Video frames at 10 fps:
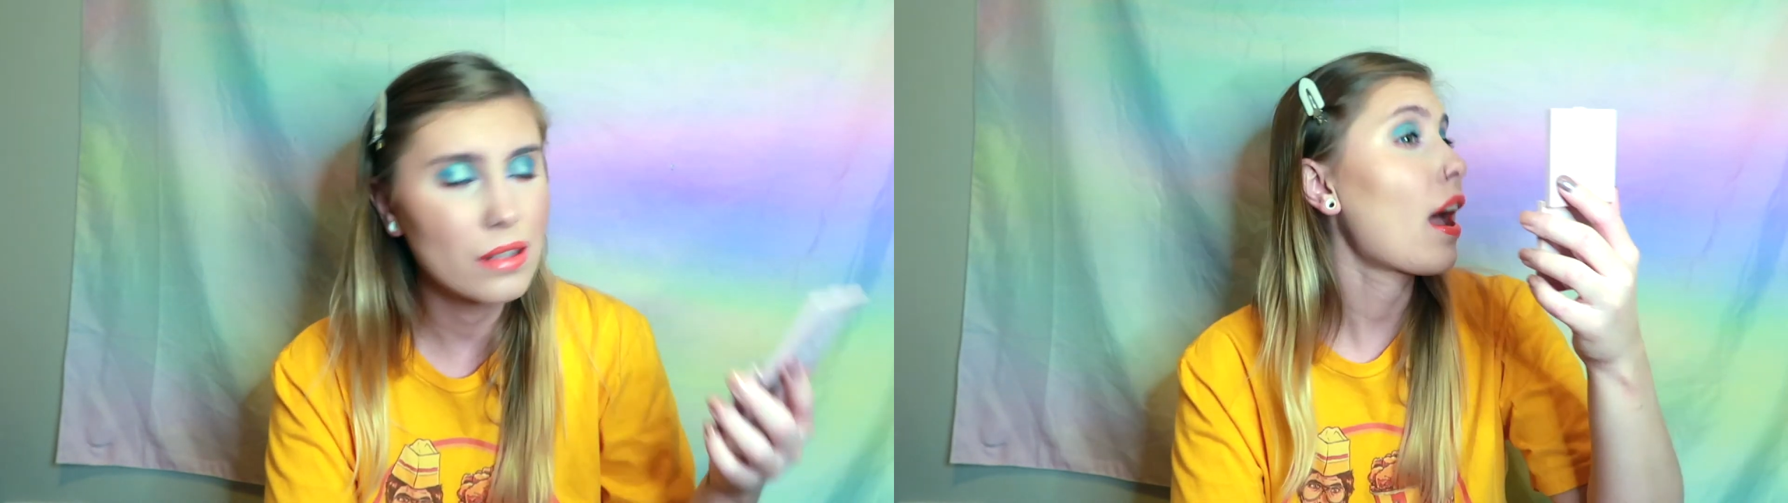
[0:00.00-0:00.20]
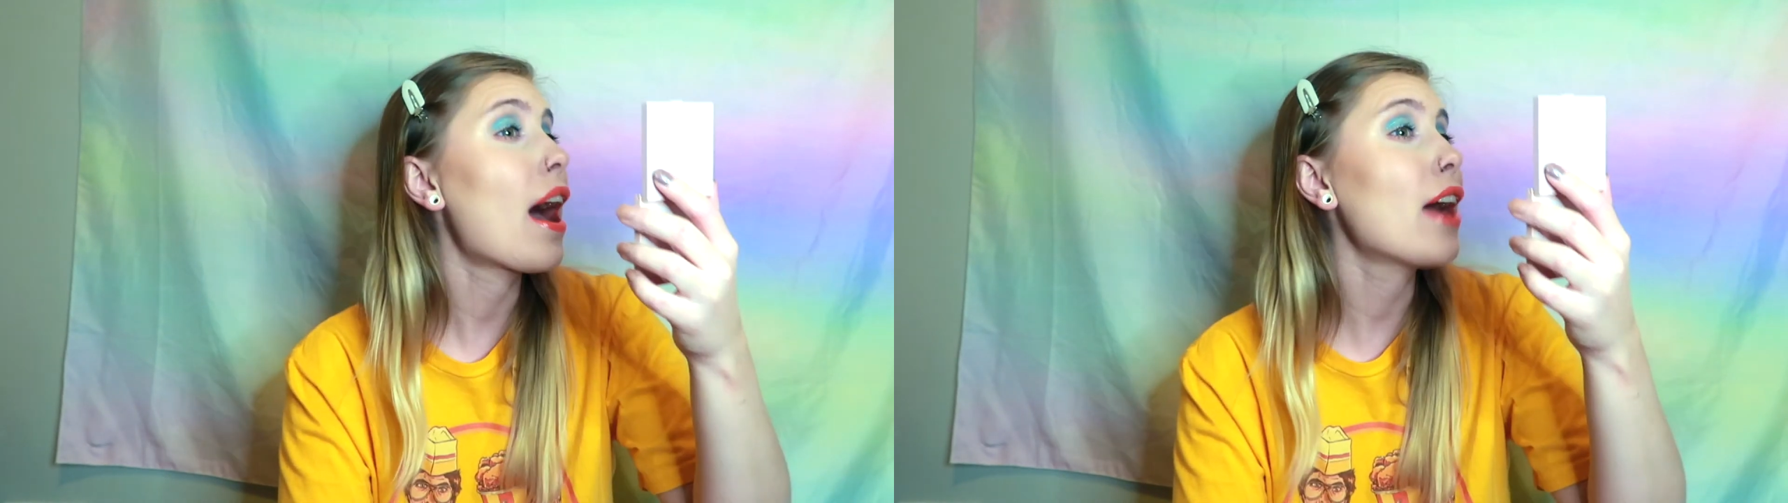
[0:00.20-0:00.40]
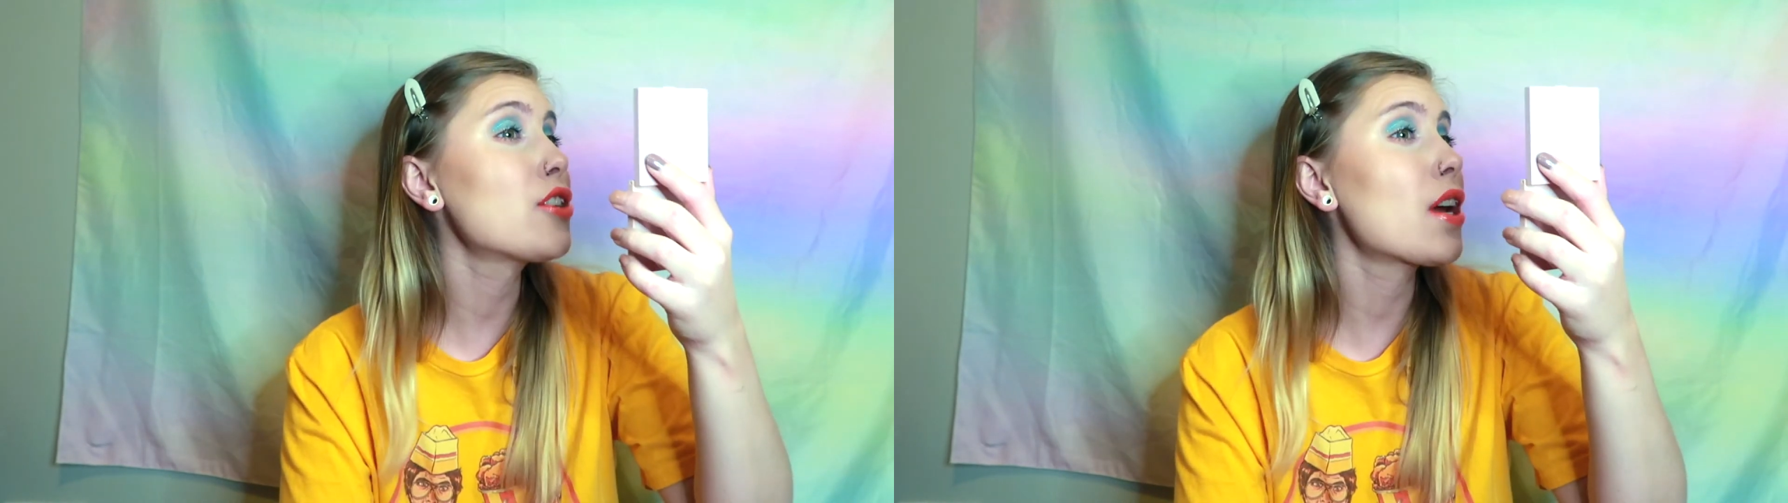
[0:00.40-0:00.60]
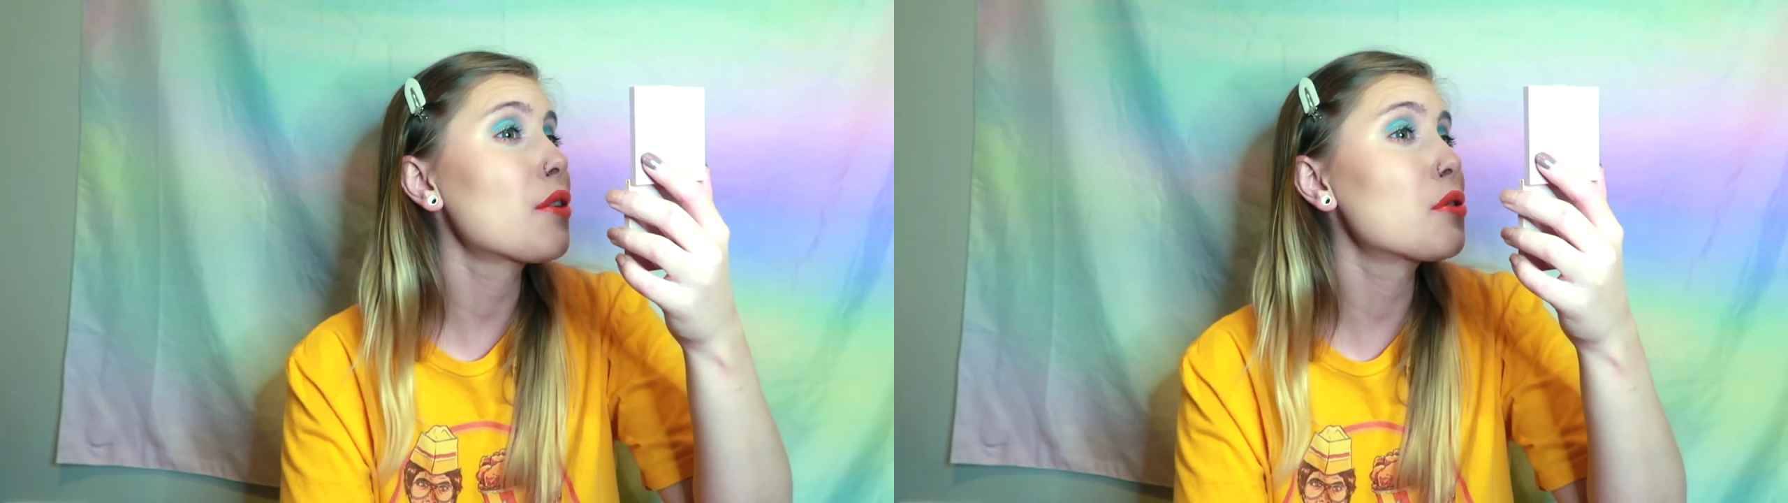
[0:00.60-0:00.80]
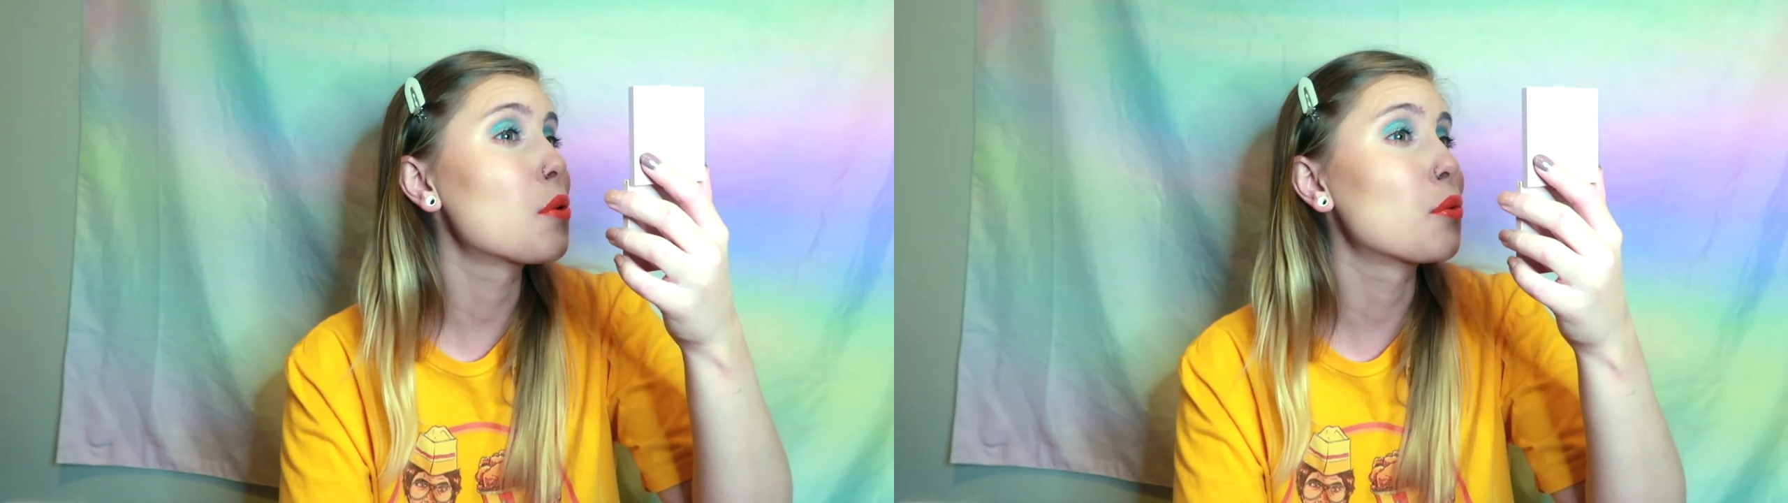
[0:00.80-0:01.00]

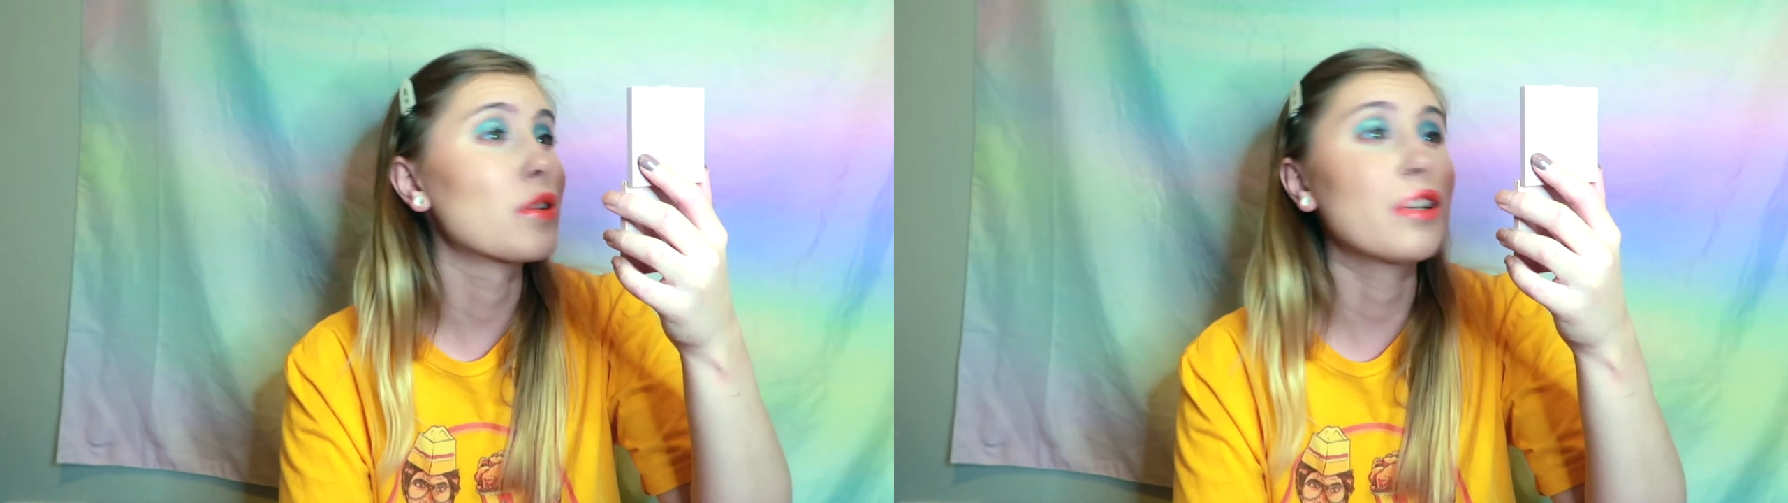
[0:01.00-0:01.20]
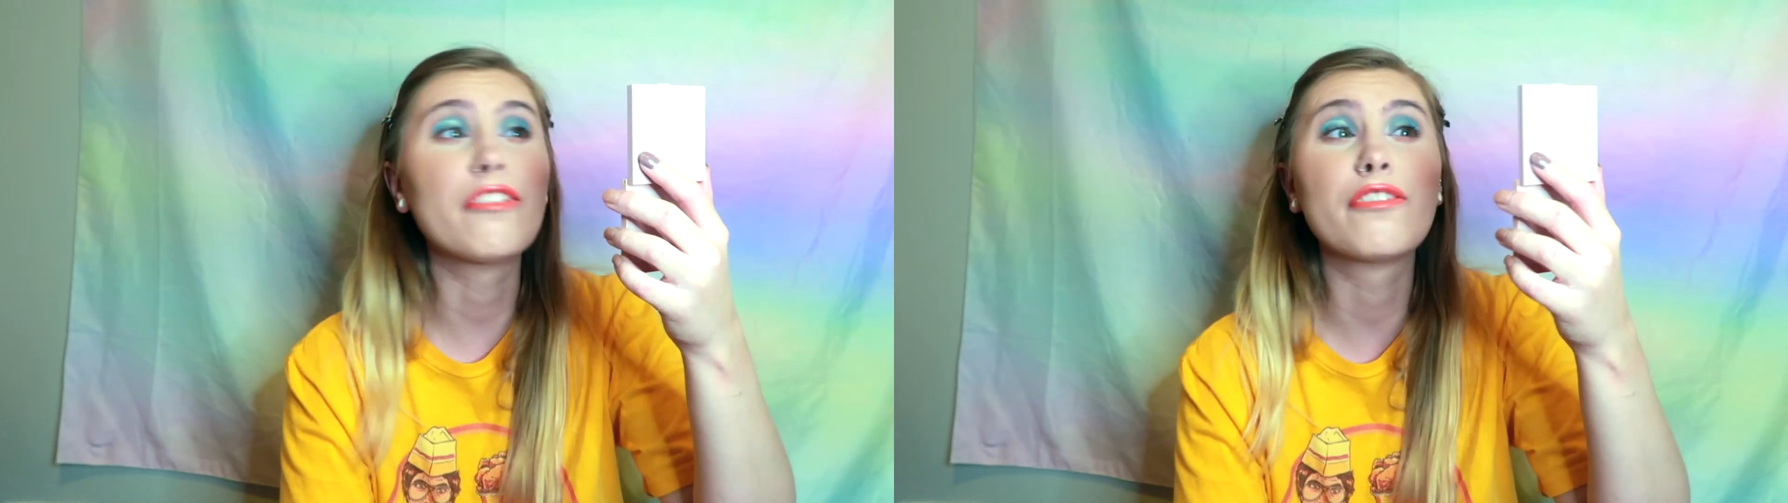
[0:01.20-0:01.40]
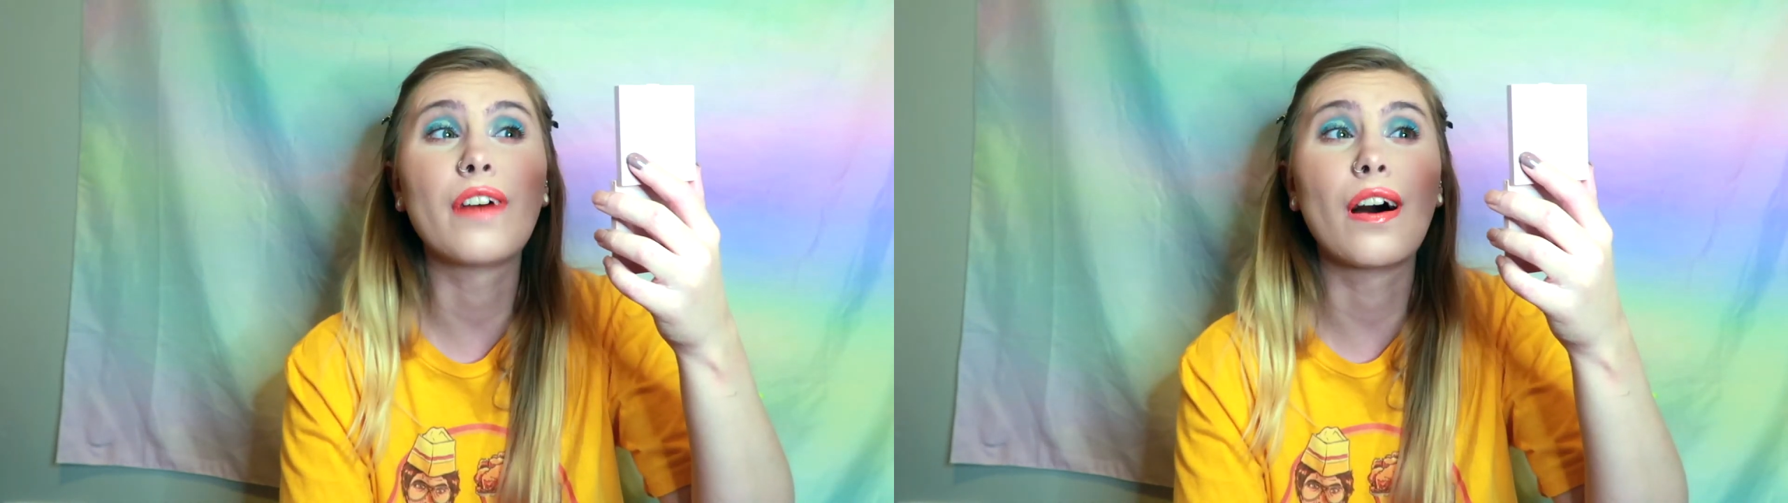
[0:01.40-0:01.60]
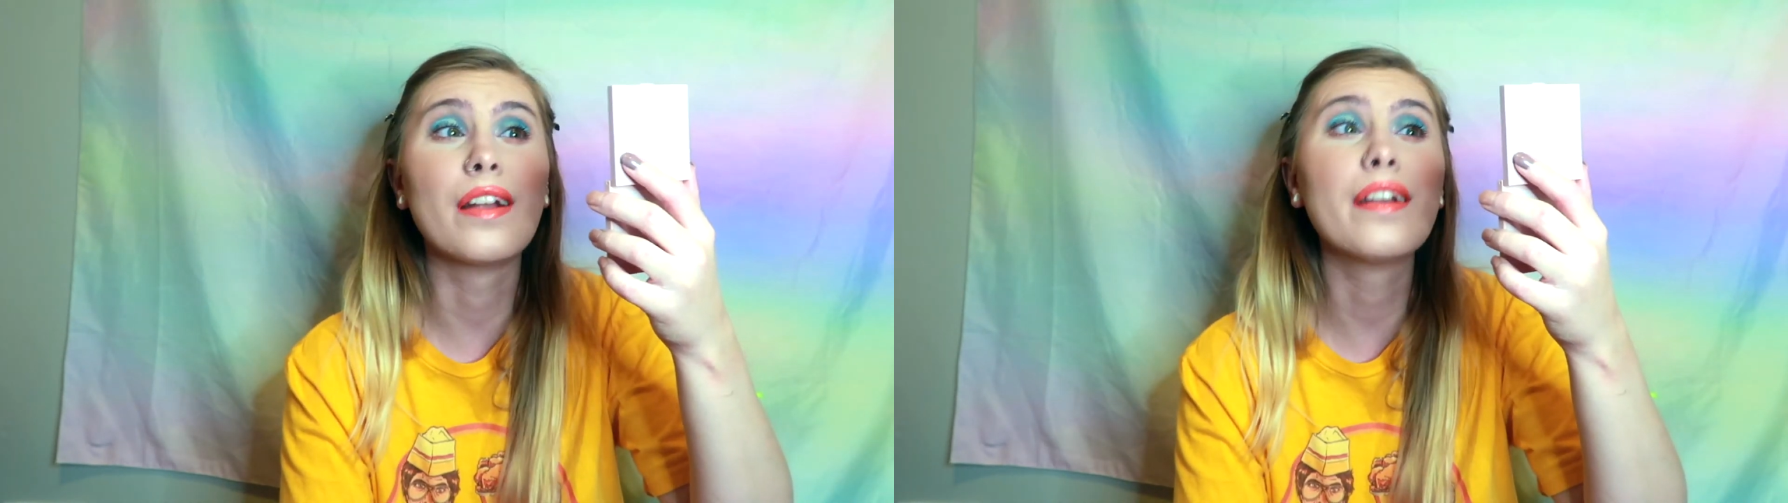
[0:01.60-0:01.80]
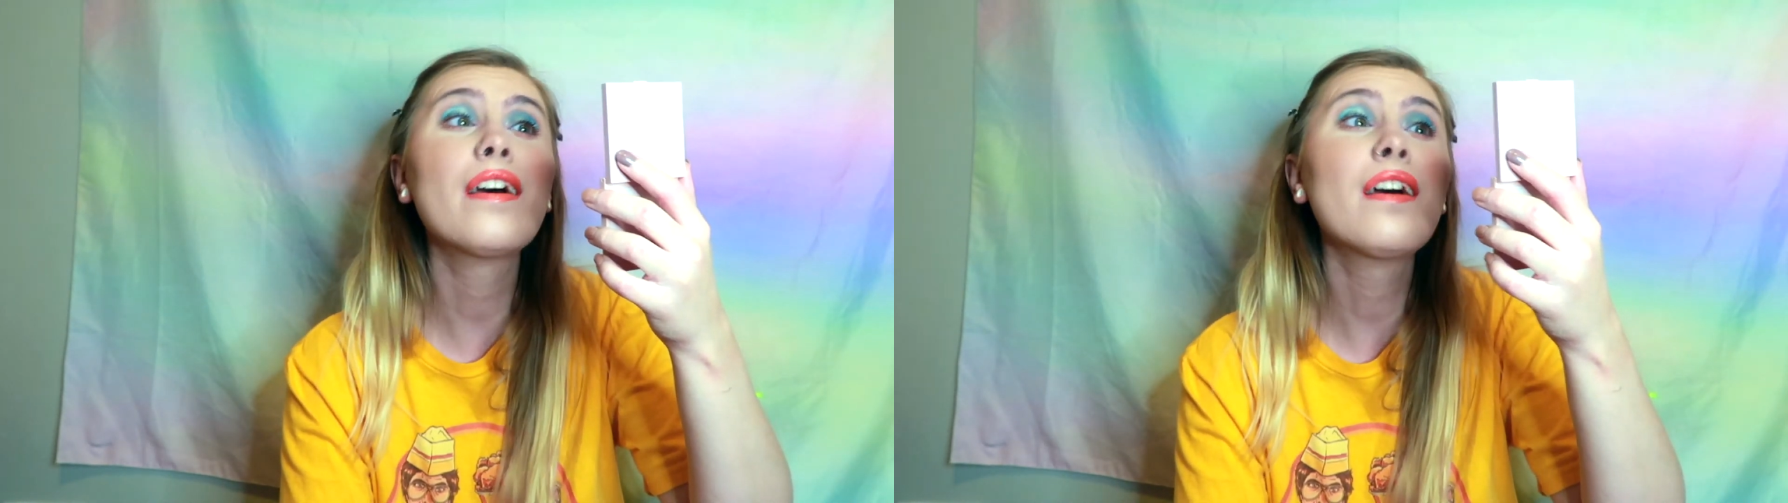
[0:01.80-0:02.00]
Eyeshadows were really
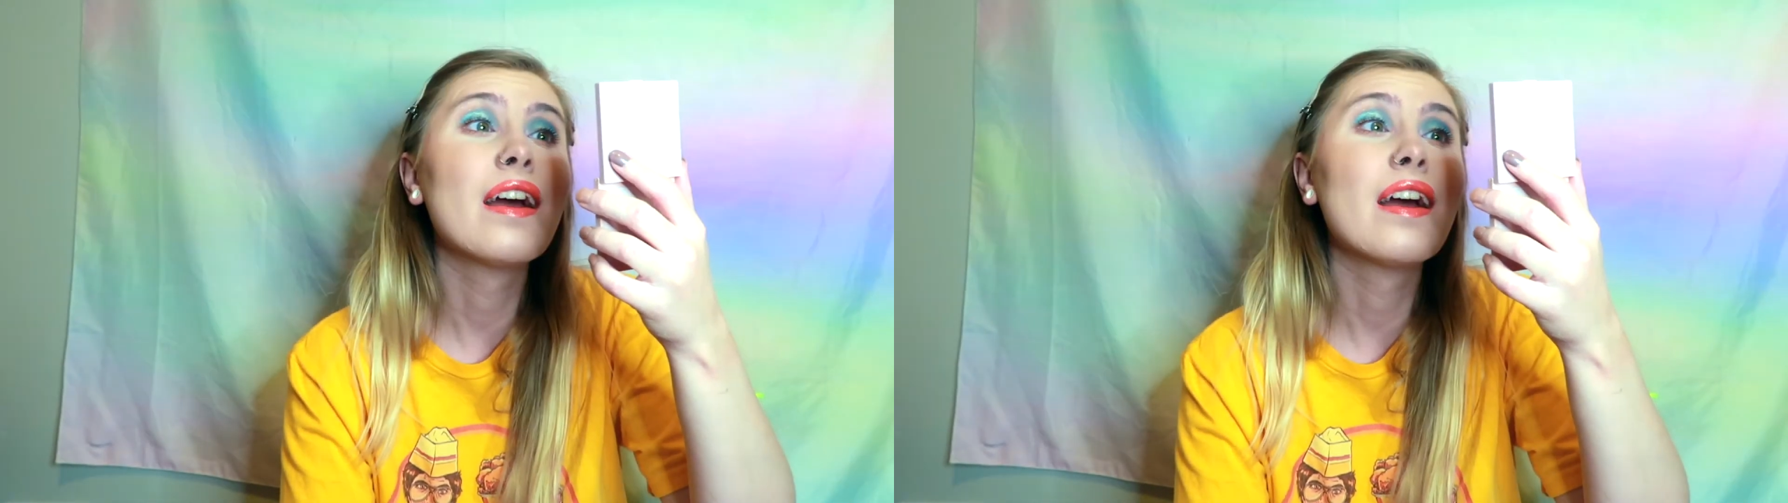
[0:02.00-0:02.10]
fun,